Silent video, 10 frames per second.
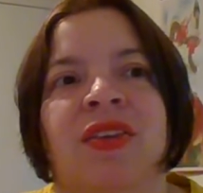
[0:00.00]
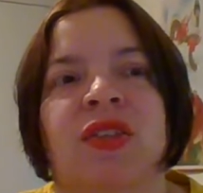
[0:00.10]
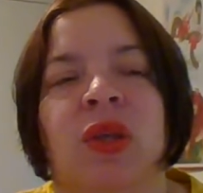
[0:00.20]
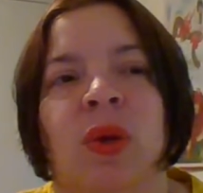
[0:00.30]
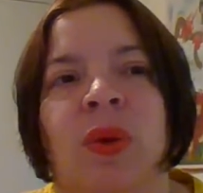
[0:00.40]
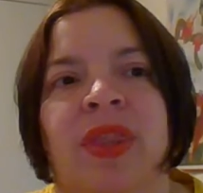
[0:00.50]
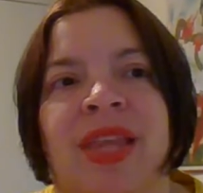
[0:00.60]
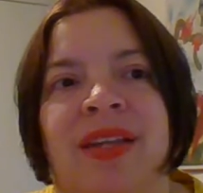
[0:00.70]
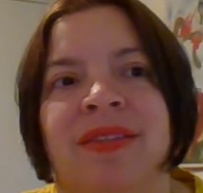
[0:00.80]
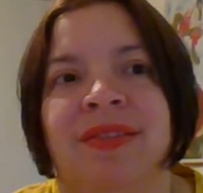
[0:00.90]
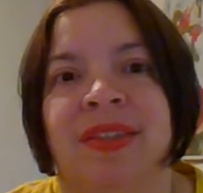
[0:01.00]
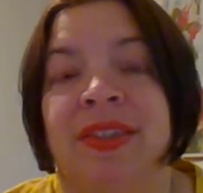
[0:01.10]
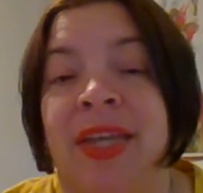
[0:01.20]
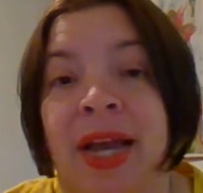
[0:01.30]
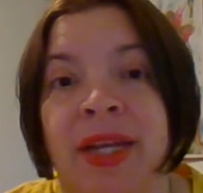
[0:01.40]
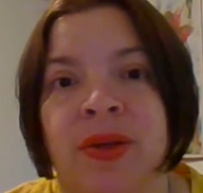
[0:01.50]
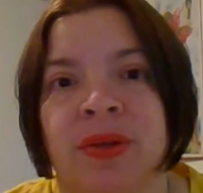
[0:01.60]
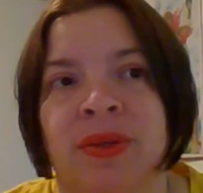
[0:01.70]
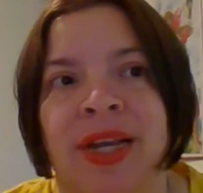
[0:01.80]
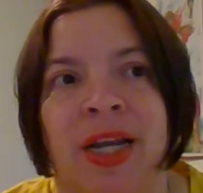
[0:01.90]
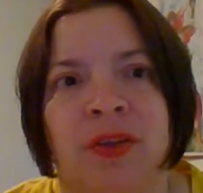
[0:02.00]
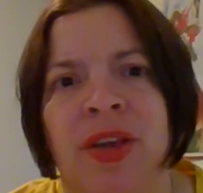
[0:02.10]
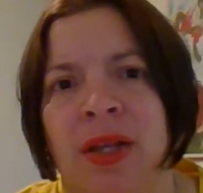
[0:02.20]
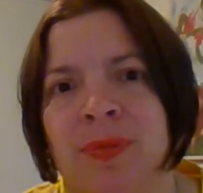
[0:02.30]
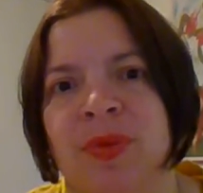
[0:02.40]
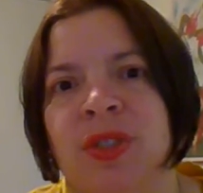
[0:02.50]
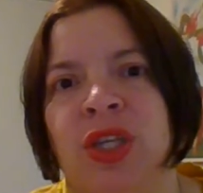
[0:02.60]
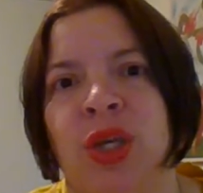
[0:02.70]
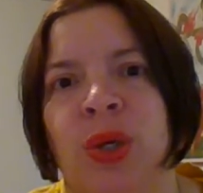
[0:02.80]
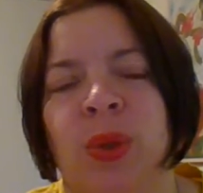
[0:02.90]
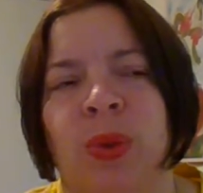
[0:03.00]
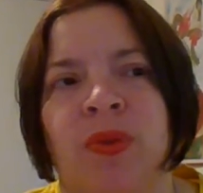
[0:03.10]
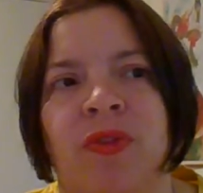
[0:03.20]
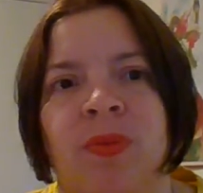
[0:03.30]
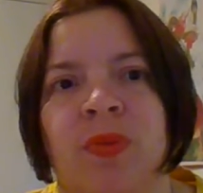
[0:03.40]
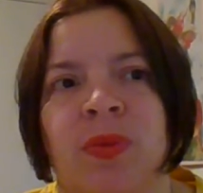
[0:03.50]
So that the icon kind of helps you